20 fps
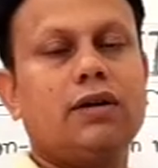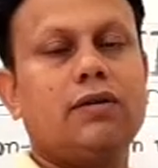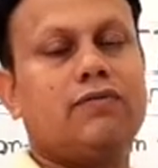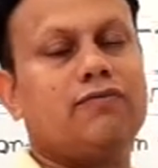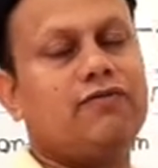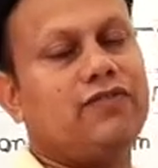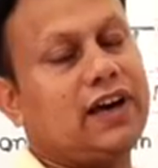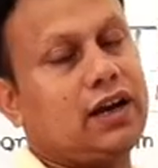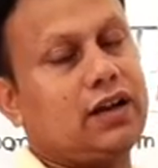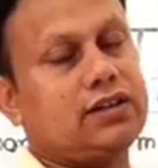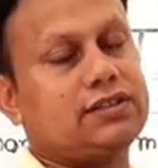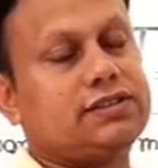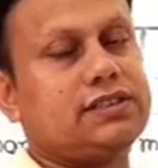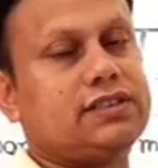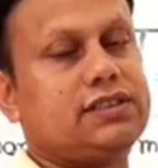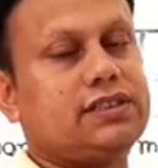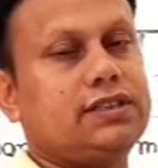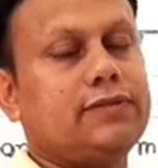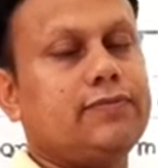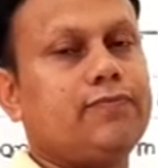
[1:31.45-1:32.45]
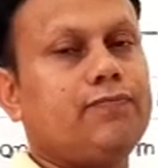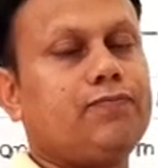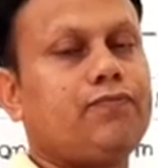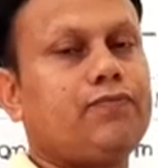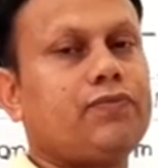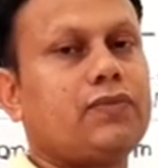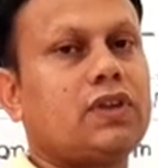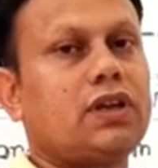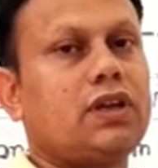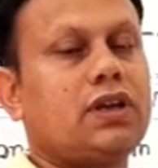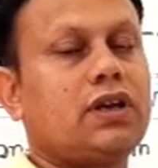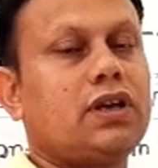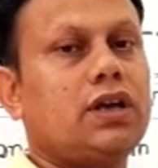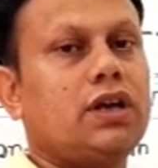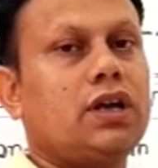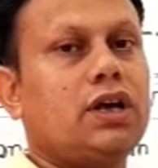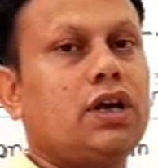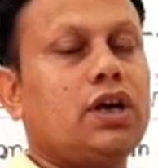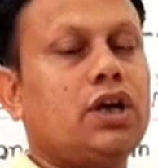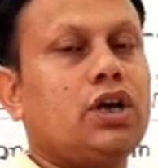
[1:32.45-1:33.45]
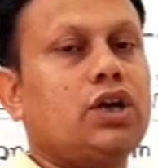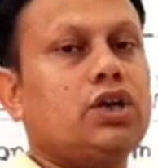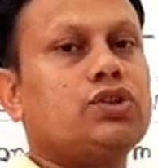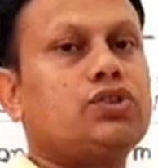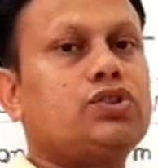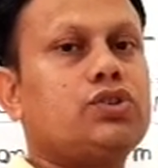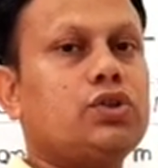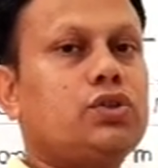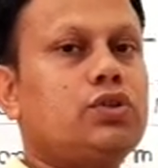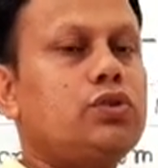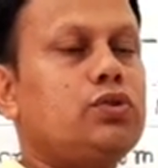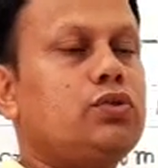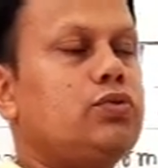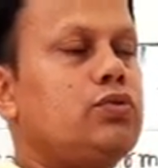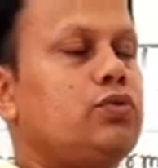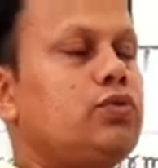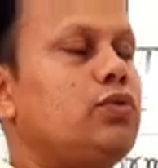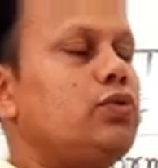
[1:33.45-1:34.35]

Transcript: velocity. So